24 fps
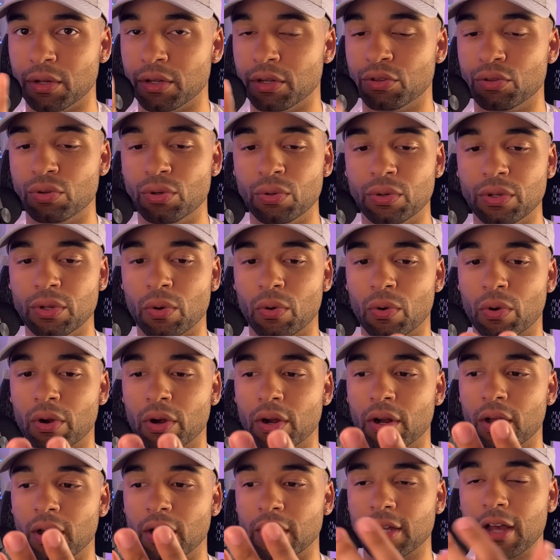through your
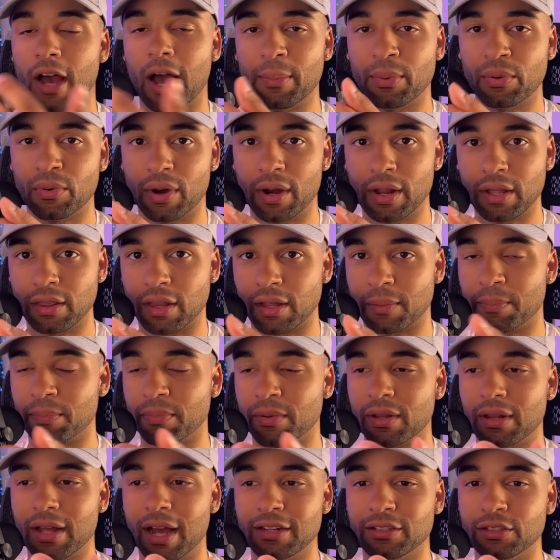copywriting, the
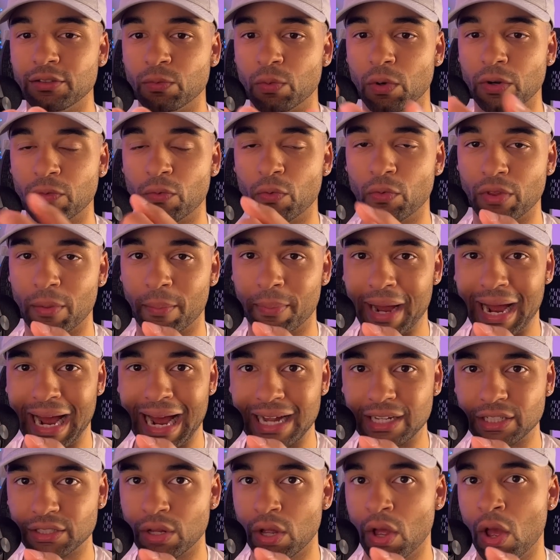clients you've worked for in the
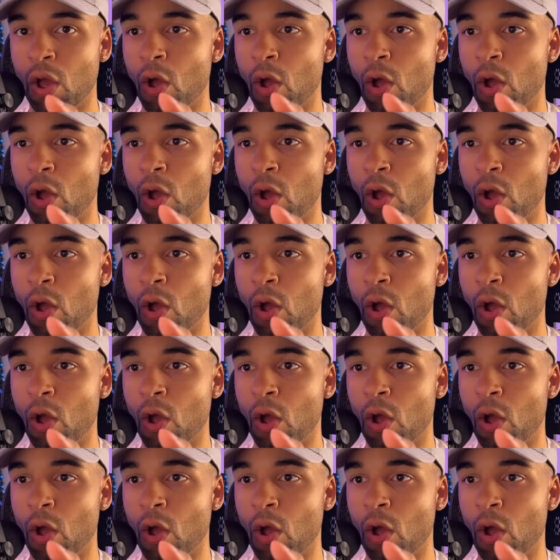past,